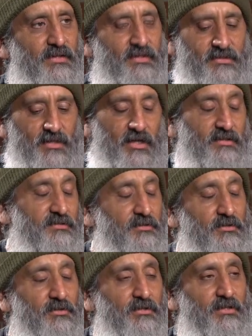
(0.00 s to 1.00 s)
this
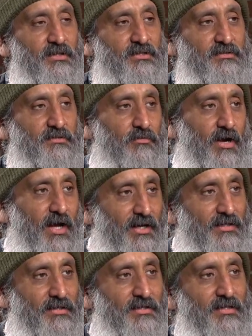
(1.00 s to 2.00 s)
hustle, this
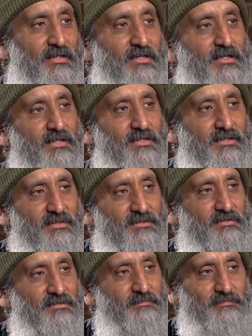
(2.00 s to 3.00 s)
grind,
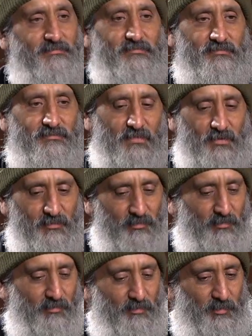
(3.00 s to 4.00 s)
this
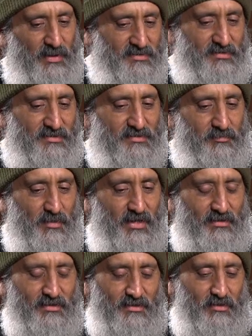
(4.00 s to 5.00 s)

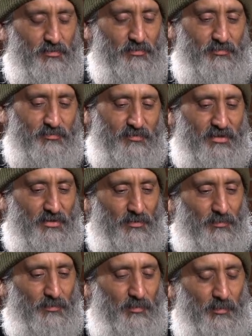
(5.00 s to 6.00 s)
businessman that you
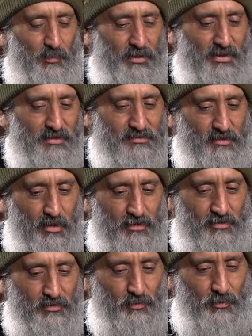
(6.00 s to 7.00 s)
know put into all
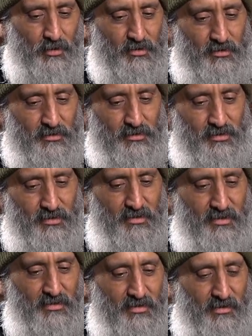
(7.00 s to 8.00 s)
of your work,
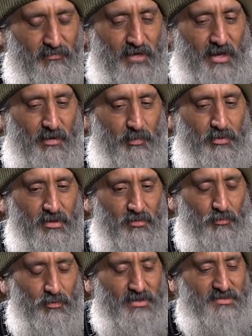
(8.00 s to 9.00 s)
if you had to put it
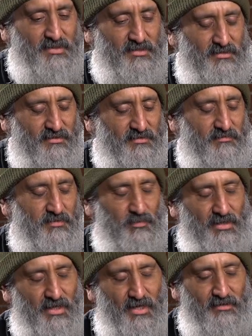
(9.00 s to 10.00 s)
in one sentence, if
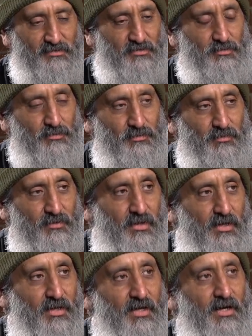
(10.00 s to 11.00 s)
somebody asked you,
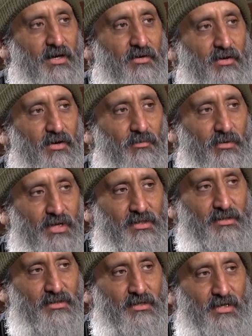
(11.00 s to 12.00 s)
Rick,
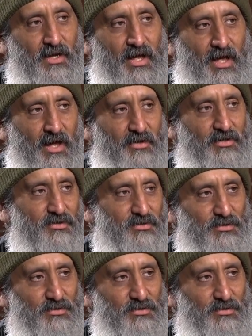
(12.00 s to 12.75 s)
how do you